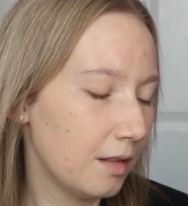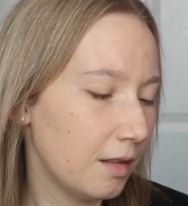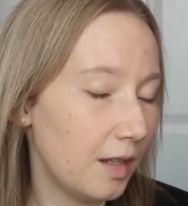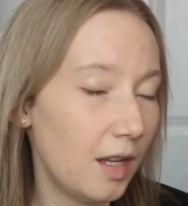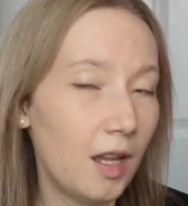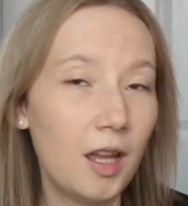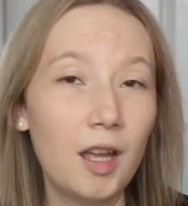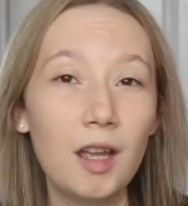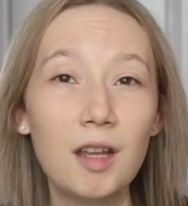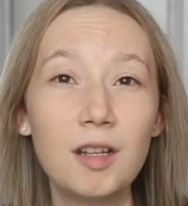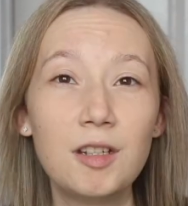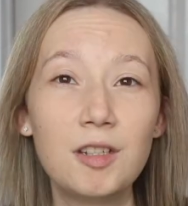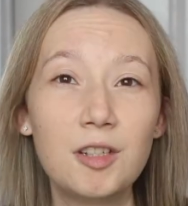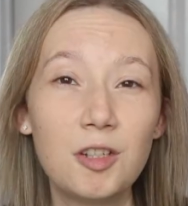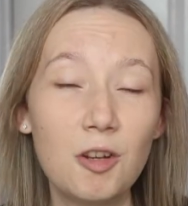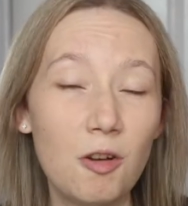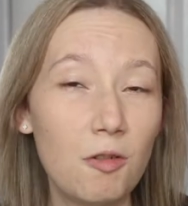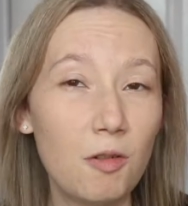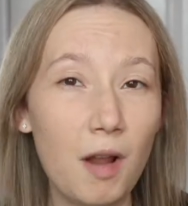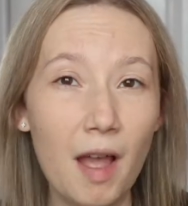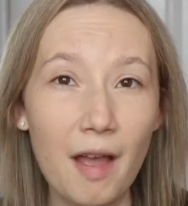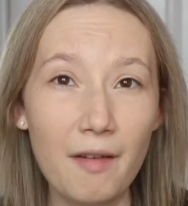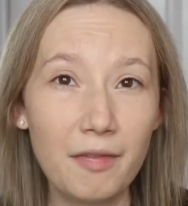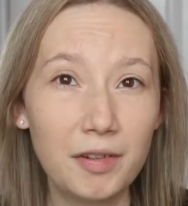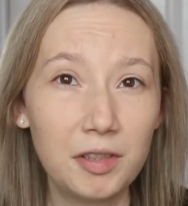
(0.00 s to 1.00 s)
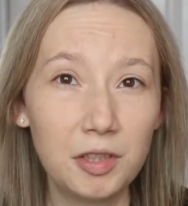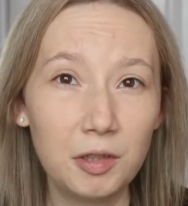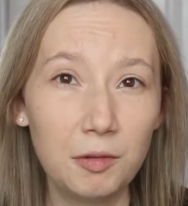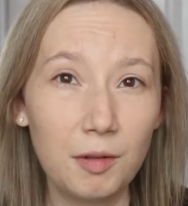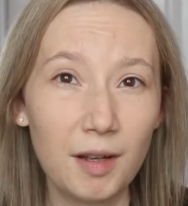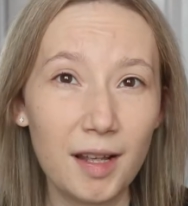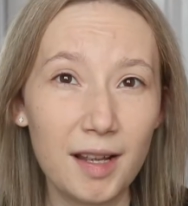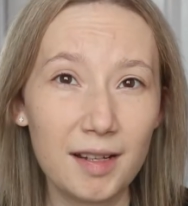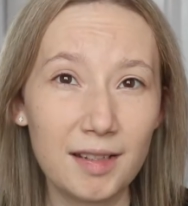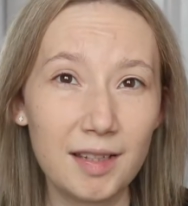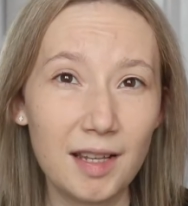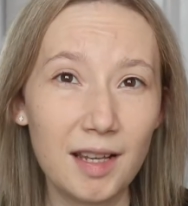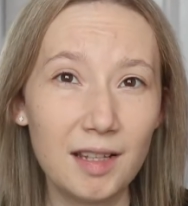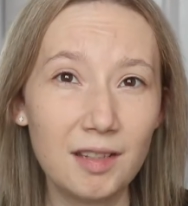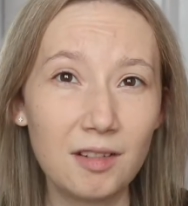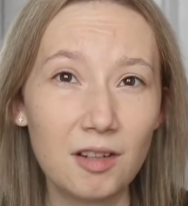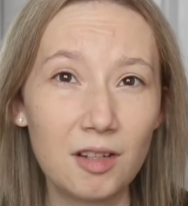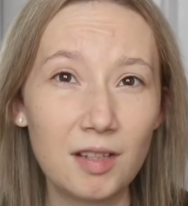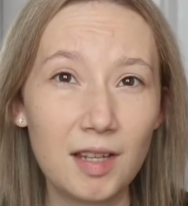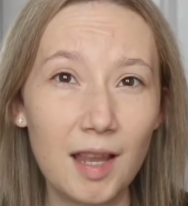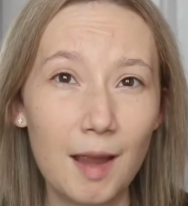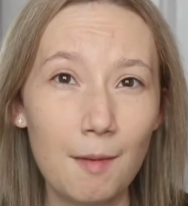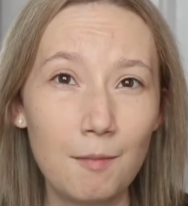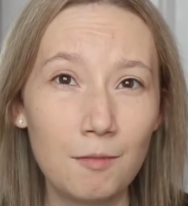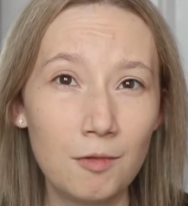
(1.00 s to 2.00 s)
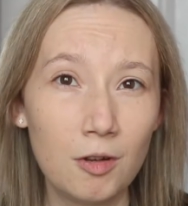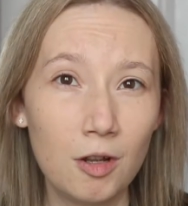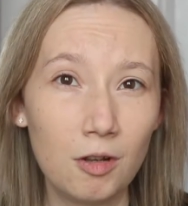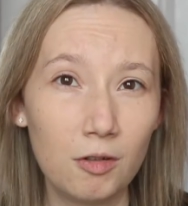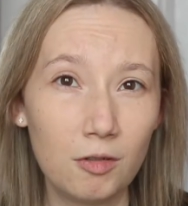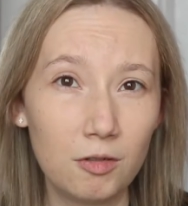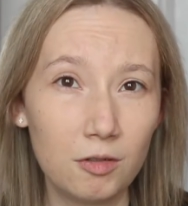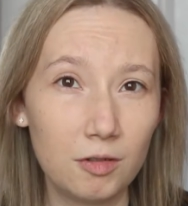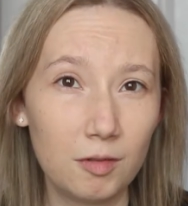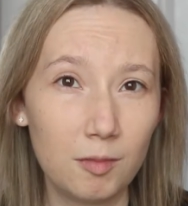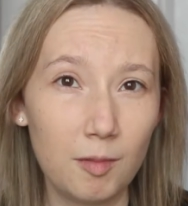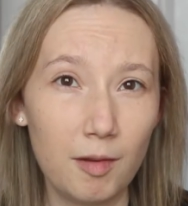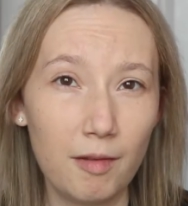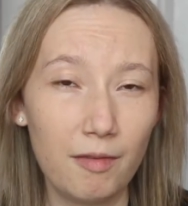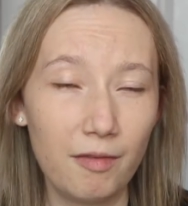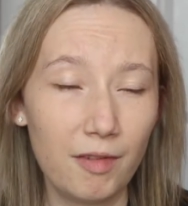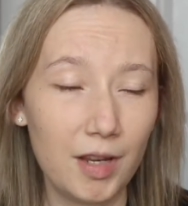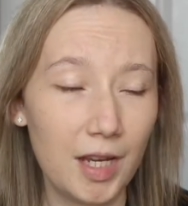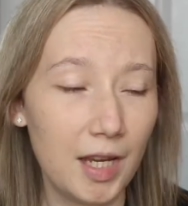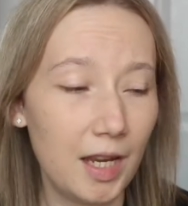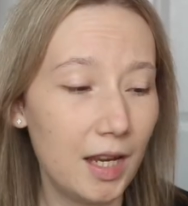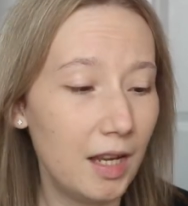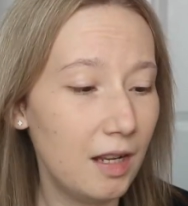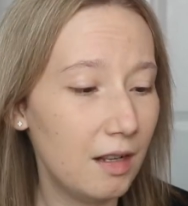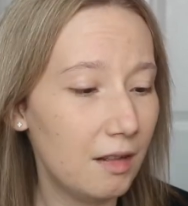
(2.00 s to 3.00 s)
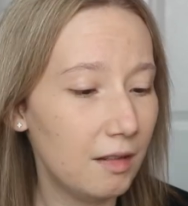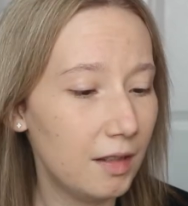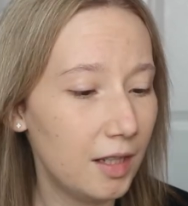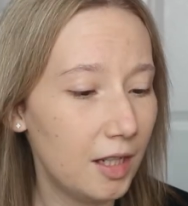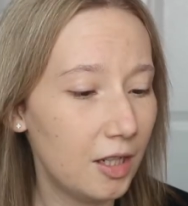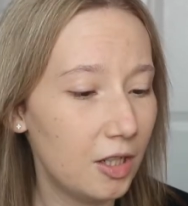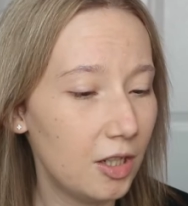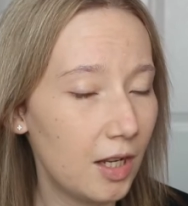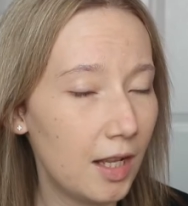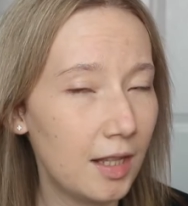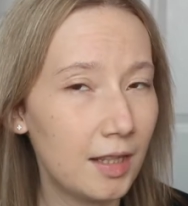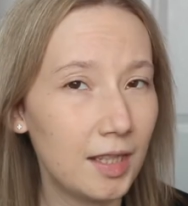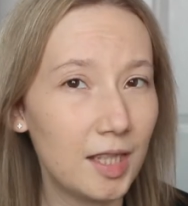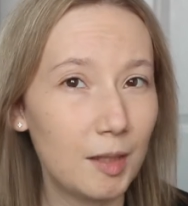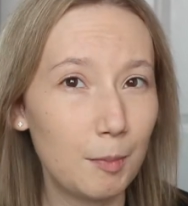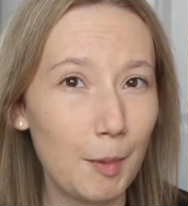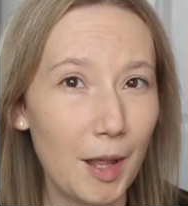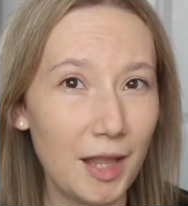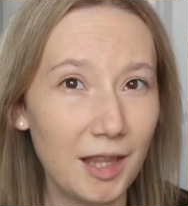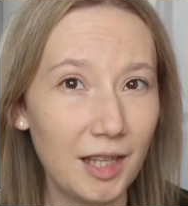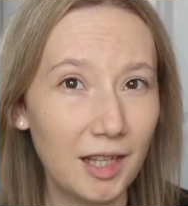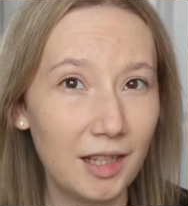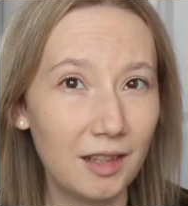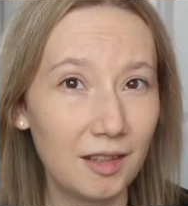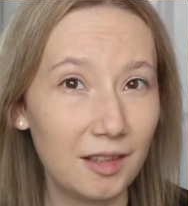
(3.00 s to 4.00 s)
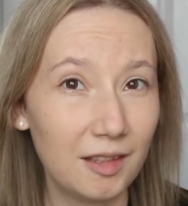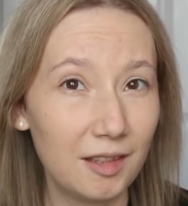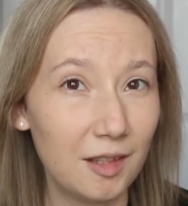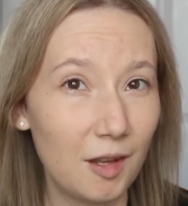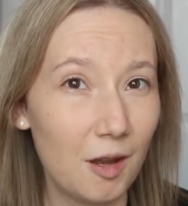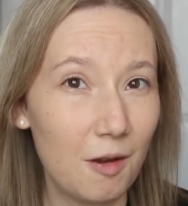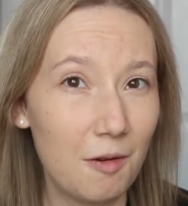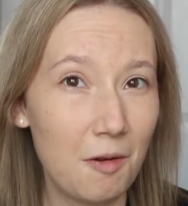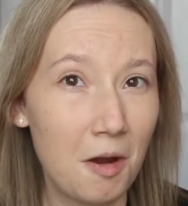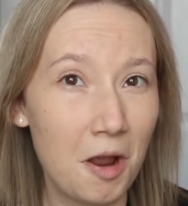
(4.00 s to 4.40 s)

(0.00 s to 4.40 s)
I don't have a clue what that says because I'm not good with English and spelling, so